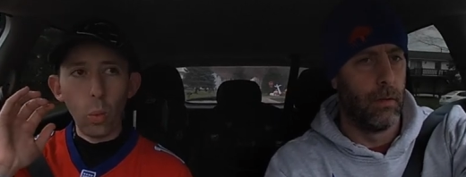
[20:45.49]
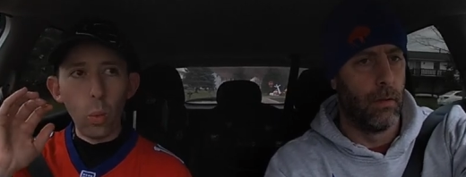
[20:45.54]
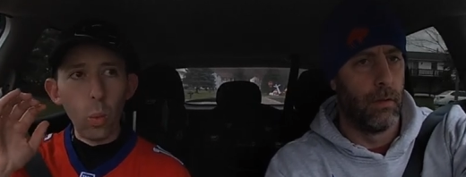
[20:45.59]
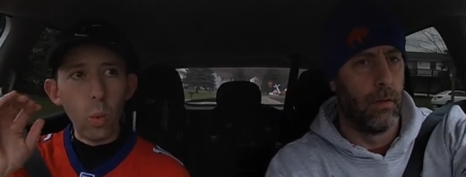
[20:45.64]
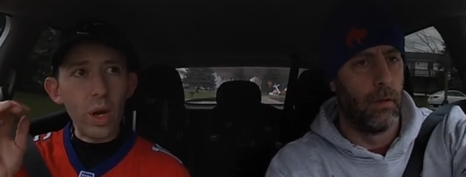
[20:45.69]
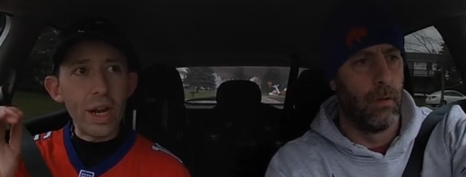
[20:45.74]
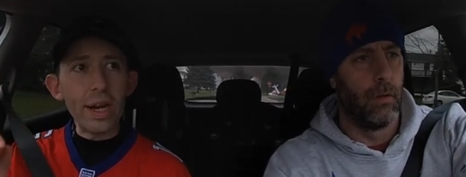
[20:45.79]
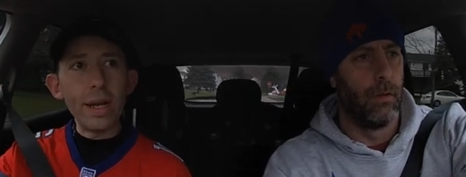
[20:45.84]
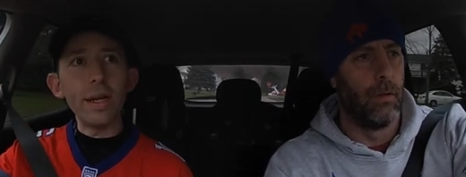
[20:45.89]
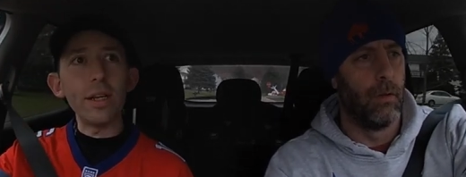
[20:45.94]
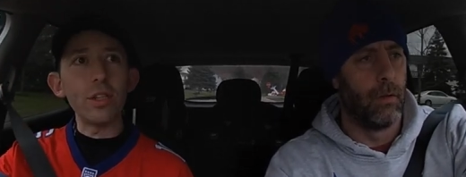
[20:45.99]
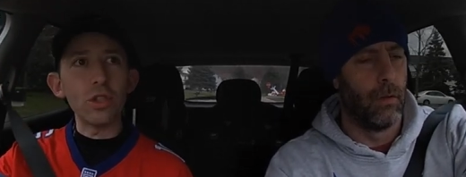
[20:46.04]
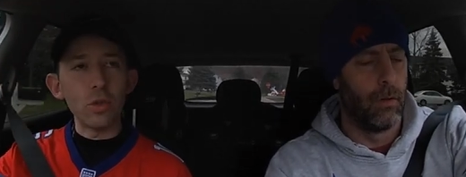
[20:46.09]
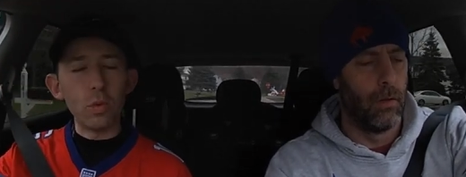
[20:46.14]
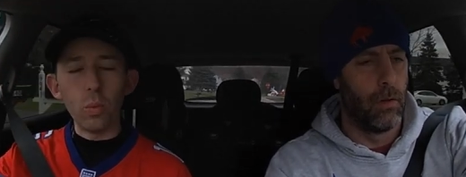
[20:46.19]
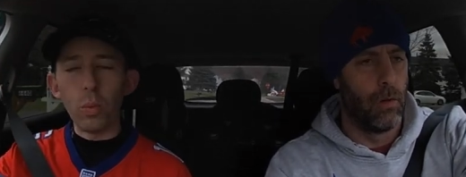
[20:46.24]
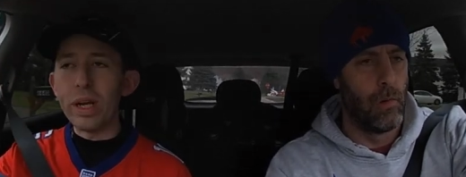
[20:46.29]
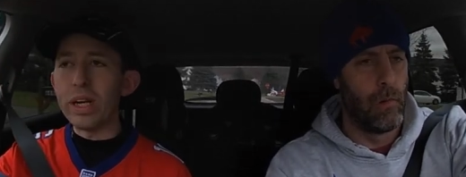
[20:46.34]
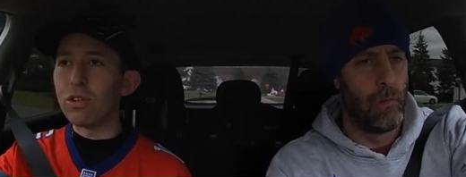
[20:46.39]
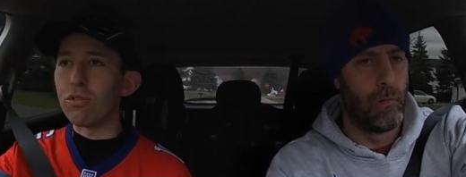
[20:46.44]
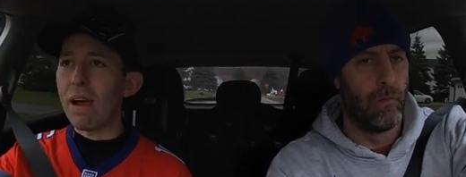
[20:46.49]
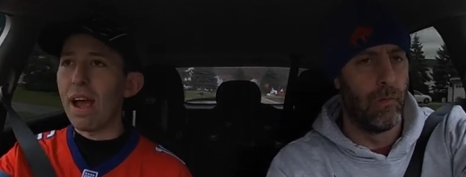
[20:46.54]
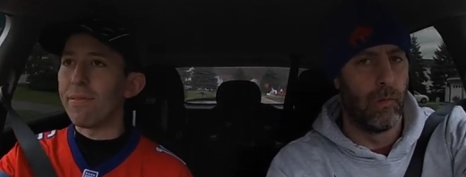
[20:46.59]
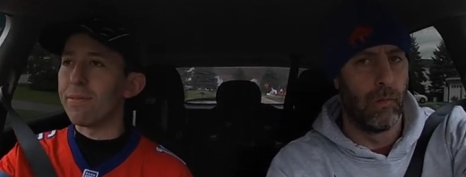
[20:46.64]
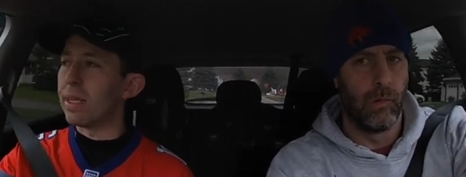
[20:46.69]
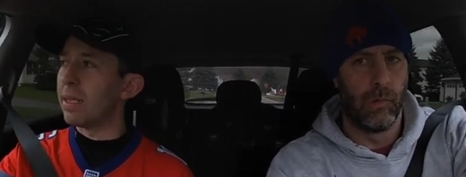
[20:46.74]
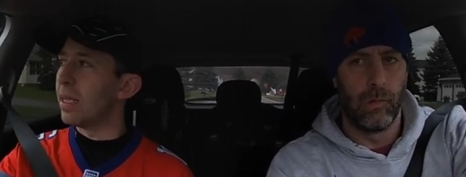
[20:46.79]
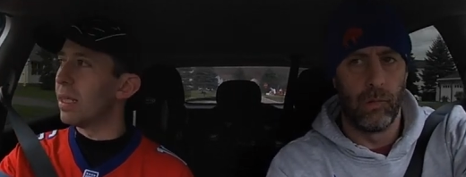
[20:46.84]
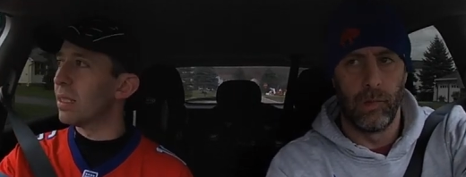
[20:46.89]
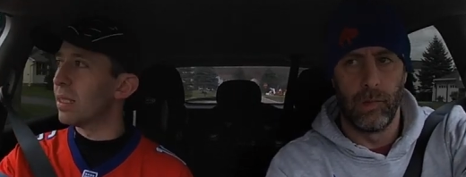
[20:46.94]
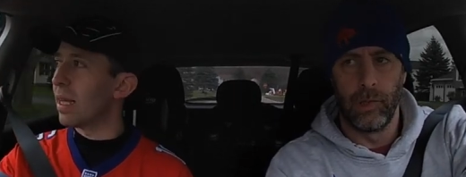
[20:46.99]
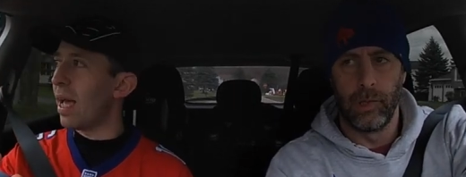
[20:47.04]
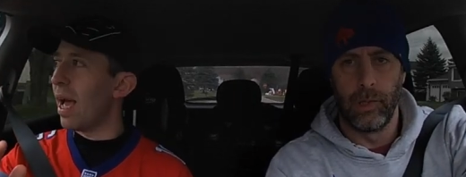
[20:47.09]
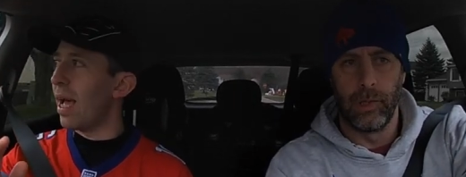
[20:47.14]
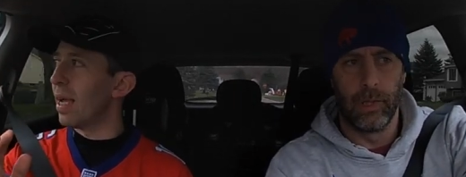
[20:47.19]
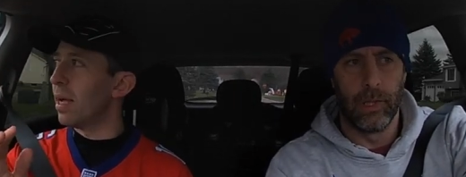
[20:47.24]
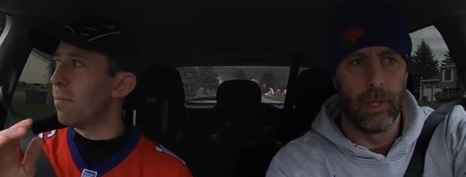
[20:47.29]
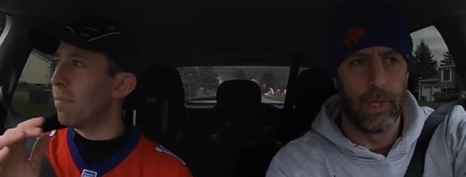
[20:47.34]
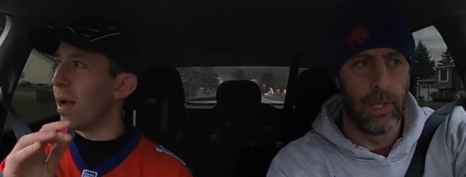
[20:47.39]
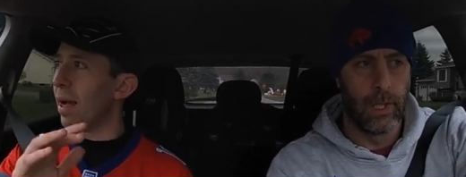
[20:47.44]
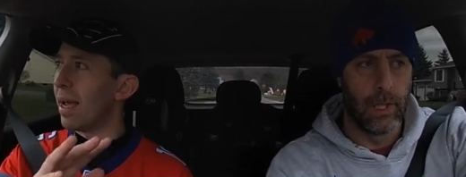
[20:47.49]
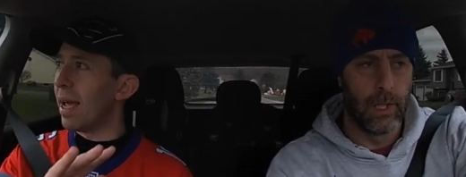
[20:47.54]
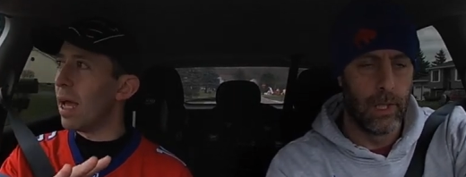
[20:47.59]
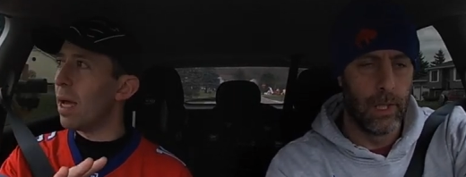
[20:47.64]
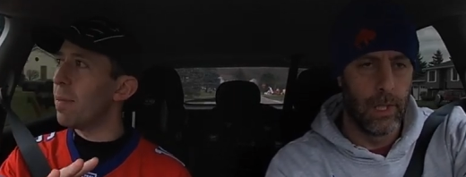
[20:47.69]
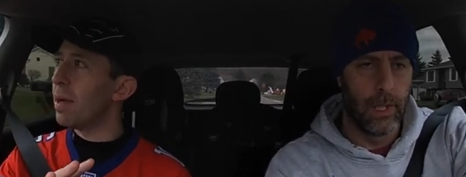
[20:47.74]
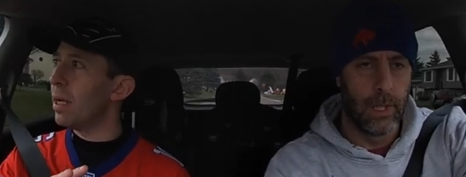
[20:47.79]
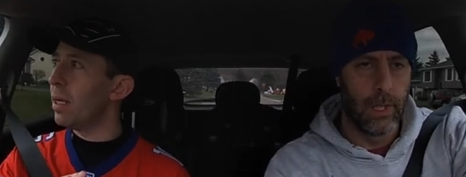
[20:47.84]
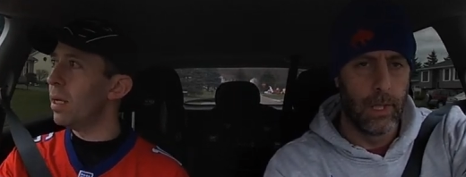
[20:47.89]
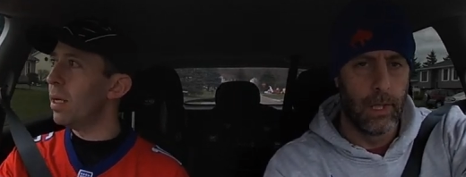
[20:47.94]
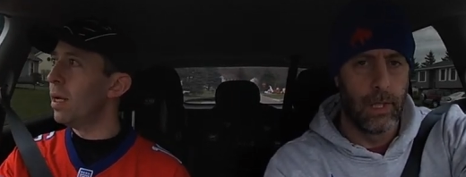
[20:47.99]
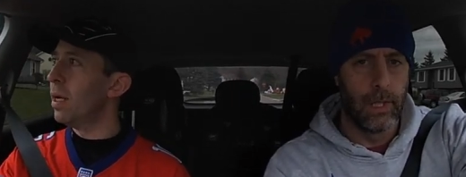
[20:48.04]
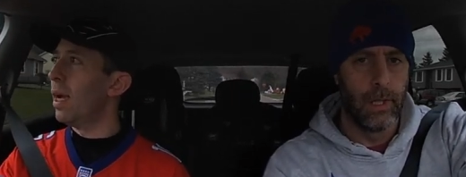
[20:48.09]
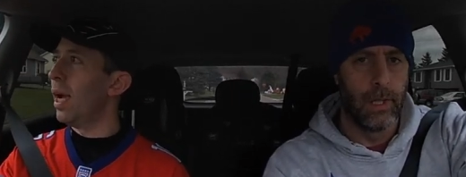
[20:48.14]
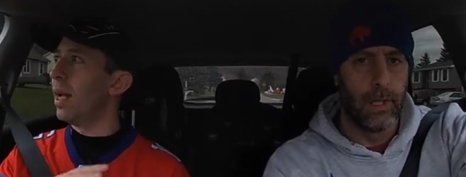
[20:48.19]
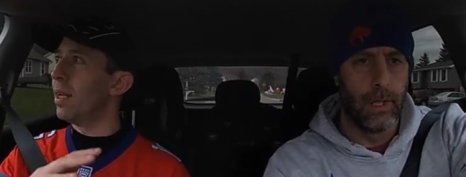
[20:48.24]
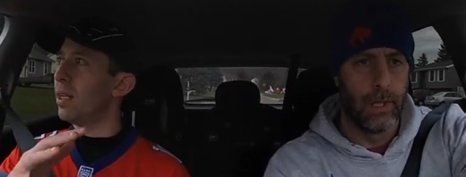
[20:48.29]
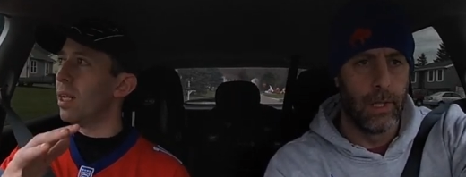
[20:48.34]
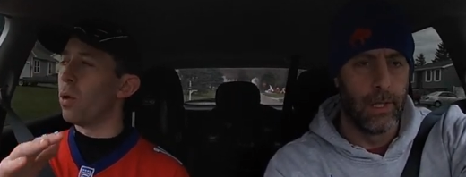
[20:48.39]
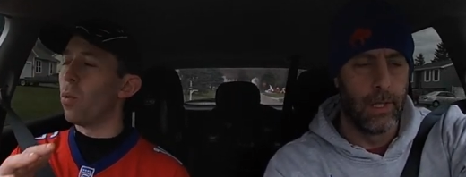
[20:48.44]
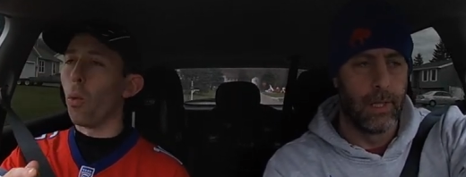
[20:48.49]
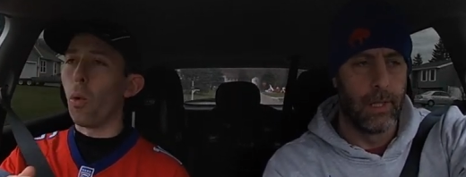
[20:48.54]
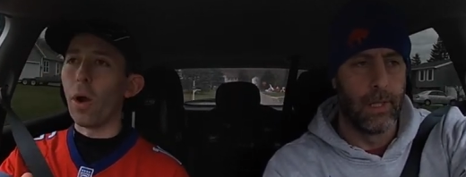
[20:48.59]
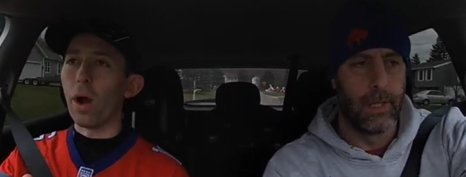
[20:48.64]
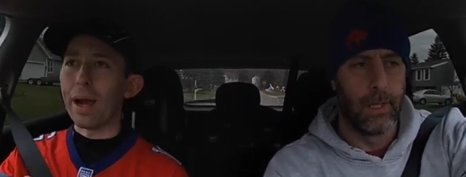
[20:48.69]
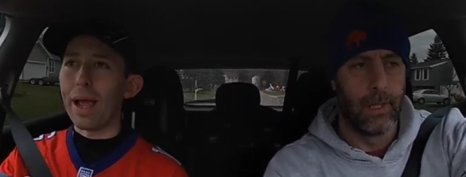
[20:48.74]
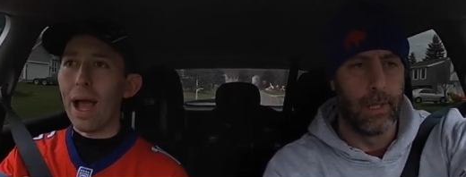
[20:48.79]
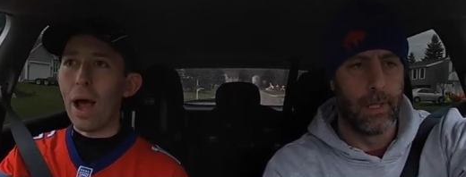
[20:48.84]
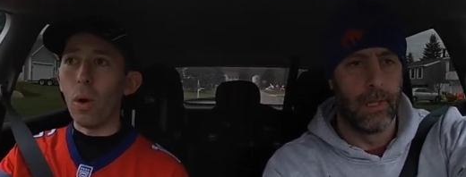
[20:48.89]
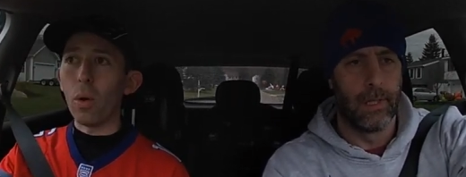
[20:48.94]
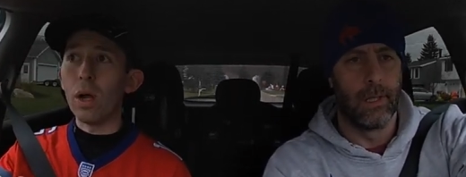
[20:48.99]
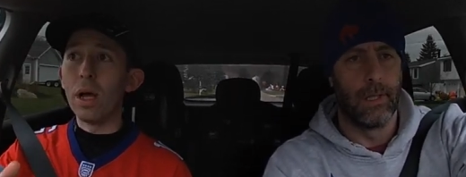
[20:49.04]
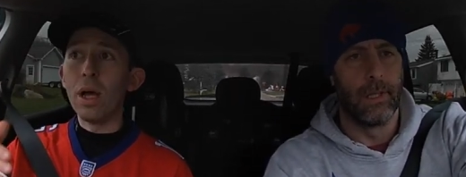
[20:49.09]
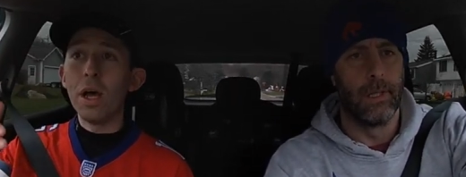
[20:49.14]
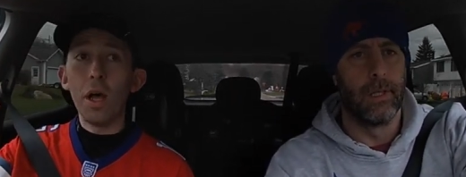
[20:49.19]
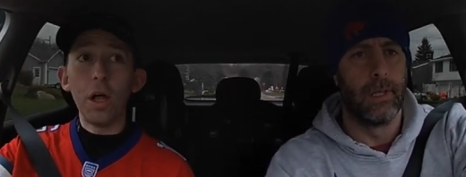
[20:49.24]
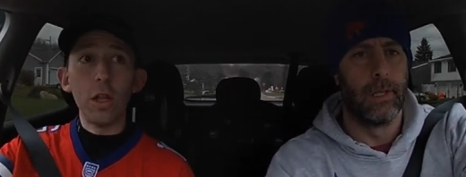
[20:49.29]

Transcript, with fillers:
Speaker 1: we we drafted this guy in Miami. It didn't work out.